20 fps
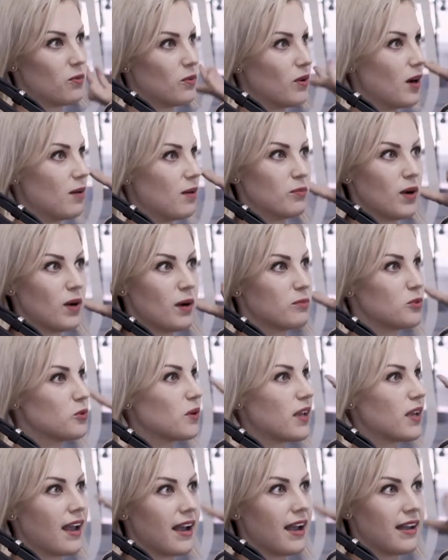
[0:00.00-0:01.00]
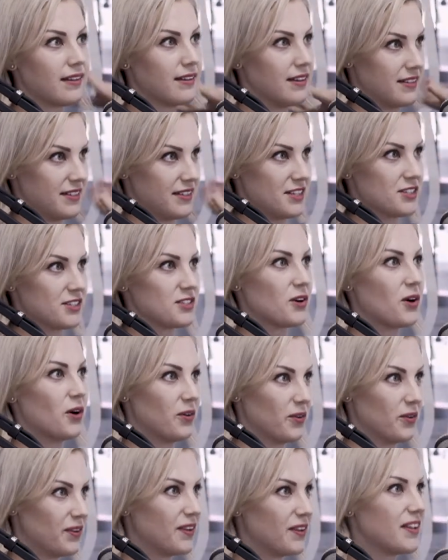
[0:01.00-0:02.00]
I'm talking 8-9 years ago.
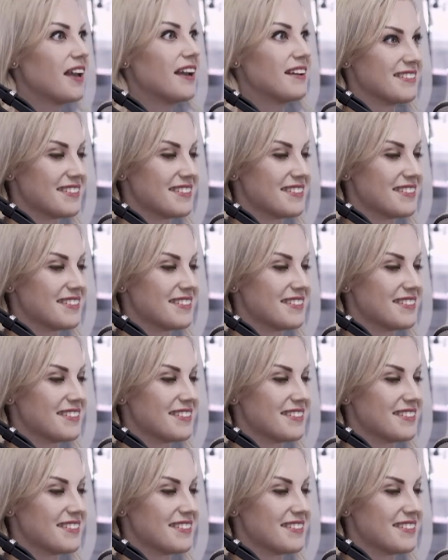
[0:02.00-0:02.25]
Yes.